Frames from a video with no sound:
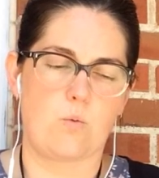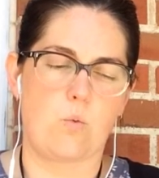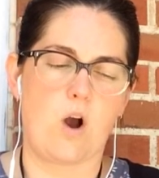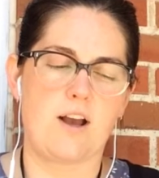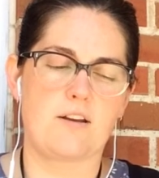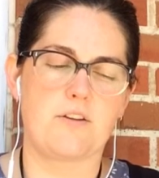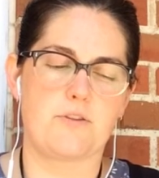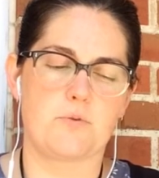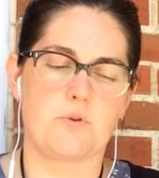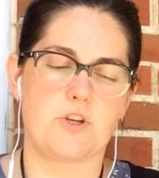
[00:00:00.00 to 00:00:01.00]
Walk
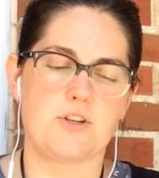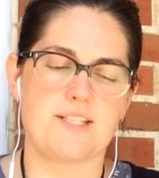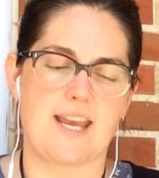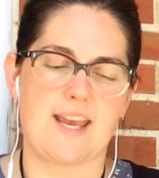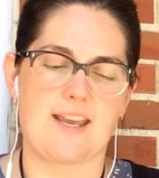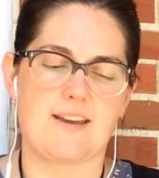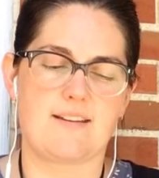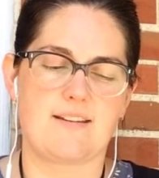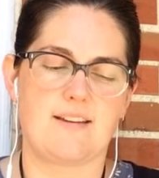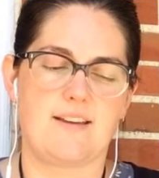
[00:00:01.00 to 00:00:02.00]
through your day
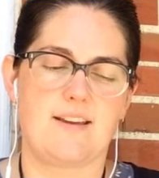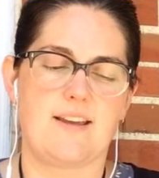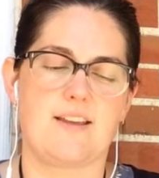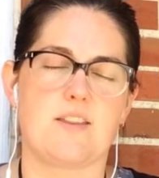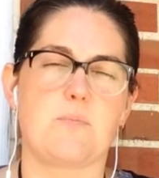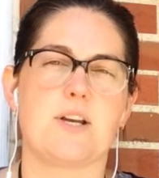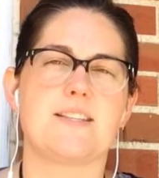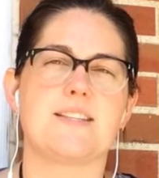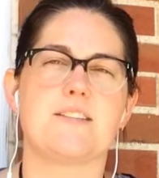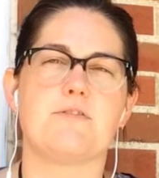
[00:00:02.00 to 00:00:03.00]
in the
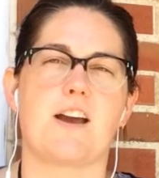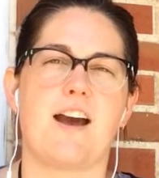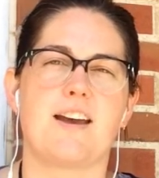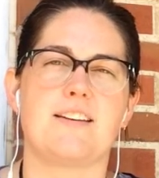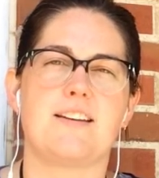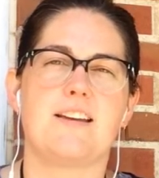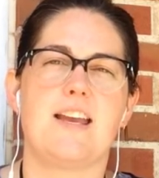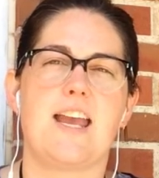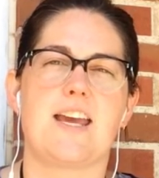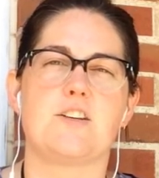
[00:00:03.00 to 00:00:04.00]
presence of God
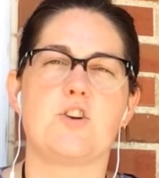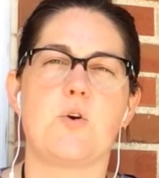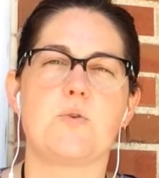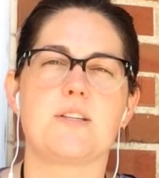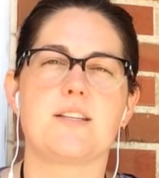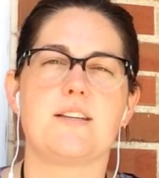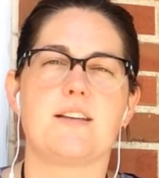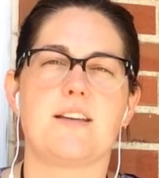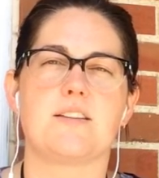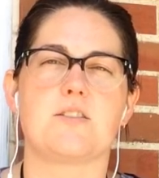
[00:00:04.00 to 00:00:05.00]
and note
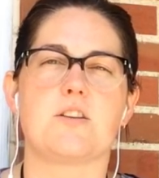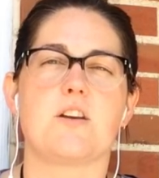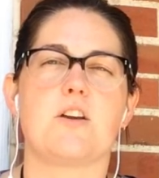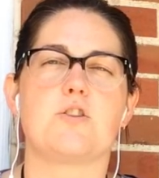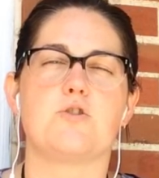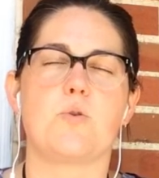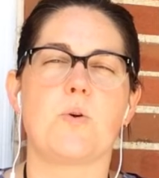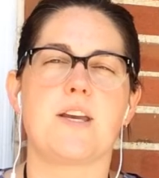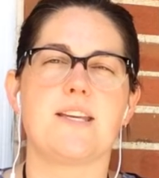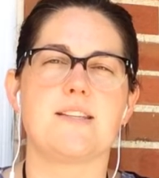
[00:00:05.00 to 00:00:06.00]
its
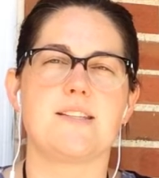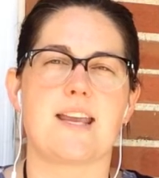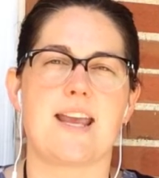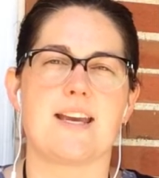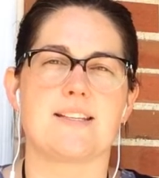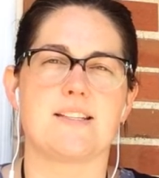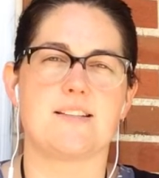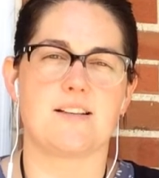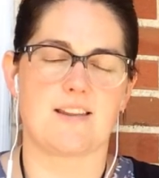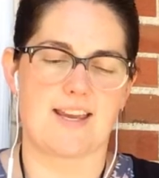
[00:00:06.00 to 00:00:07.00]
joys and
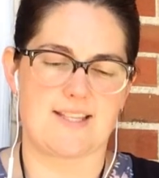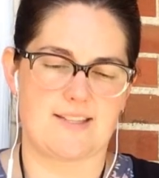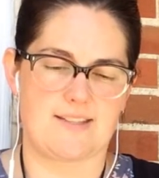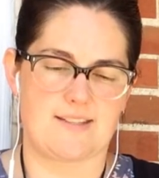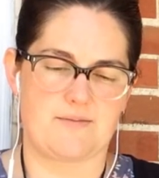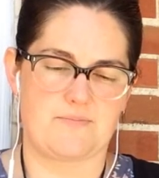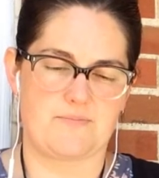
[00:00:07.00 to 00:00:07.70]
delights.